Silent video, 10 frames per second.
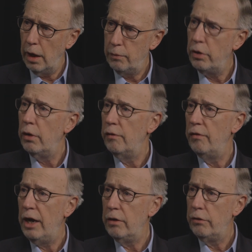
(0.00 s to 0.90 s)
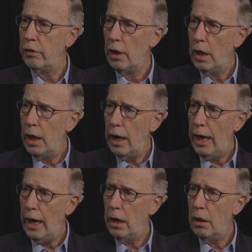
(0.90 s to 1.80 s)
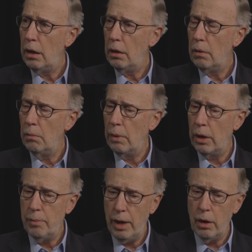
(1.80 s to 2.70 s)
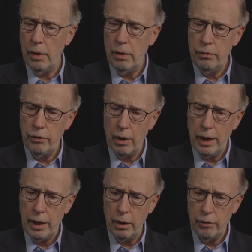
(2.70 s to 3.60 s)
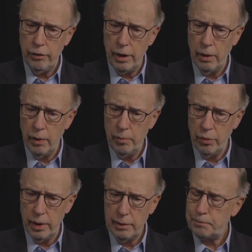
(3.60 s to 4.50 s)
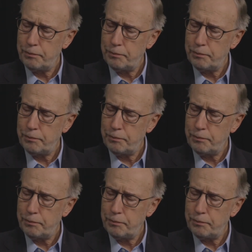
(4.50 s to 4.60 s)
turn of events. And Marty Barron, who's our editor, said at one point,